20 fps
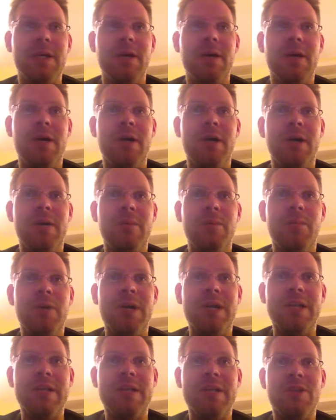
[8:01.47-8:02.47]
Uh,
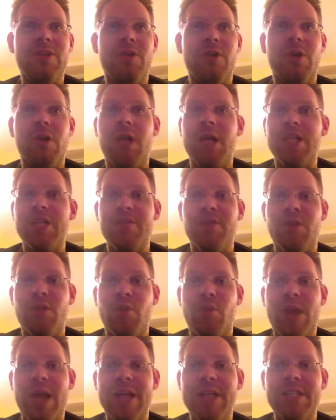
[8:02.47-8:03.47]
but there are lots of
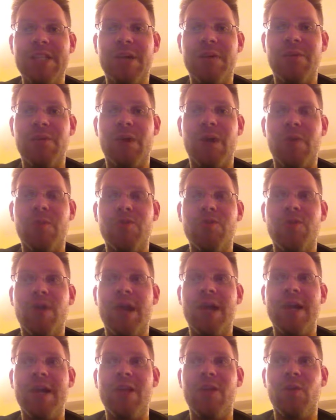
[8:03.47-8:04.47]
other brands out there. I would
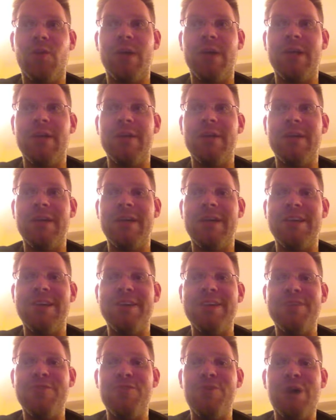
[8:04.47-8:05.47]
try another one. And
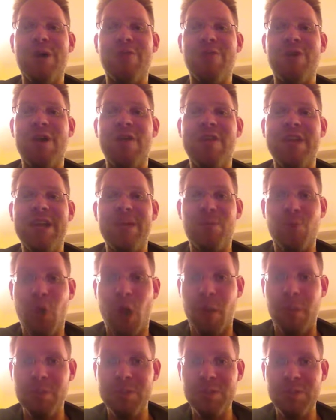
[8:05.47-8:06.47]
if you ever have any
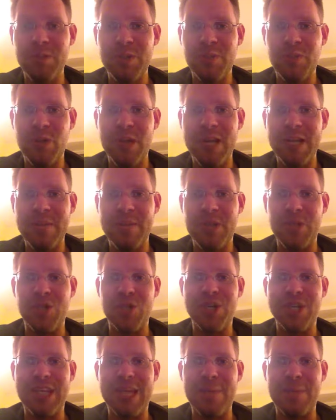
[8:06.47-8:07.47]
problems with a brand, make
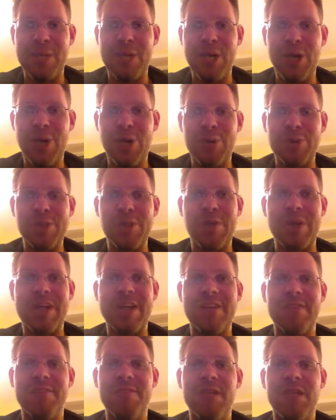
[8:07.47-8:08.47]
sure you let me know so I
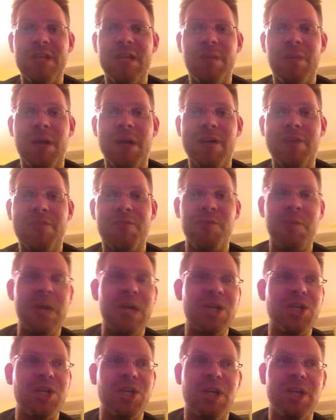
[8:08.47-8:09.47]
can fill in my
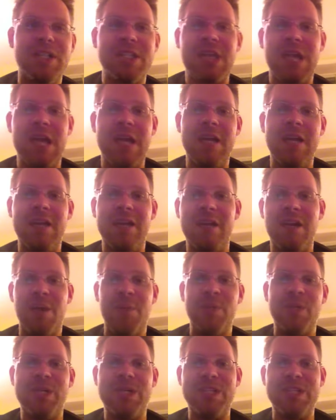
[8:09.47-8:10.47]
information on skating
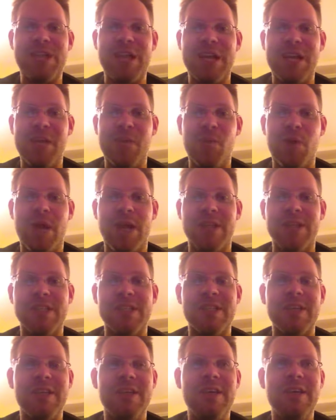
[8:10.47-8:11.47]
companies, skating brands.